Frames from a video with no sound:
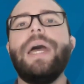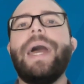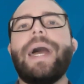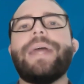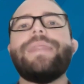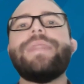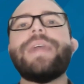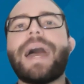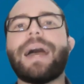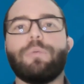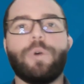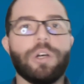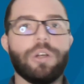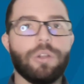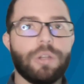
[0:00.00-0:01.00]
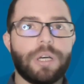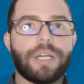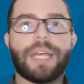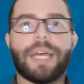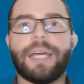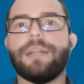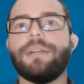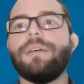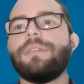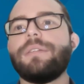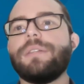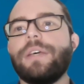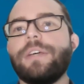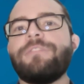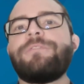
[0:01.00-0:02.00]
and that will again
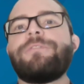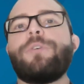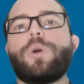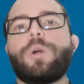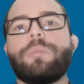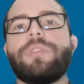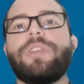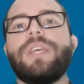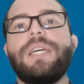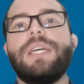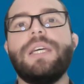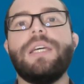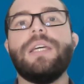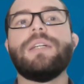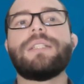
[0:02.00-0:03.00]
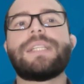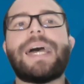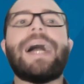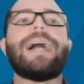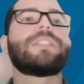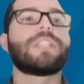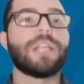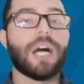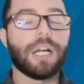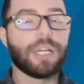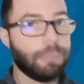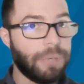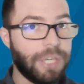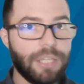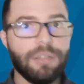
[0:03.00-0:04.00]
inform the
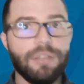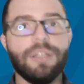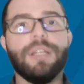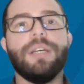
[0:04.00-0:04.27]
taxonomy,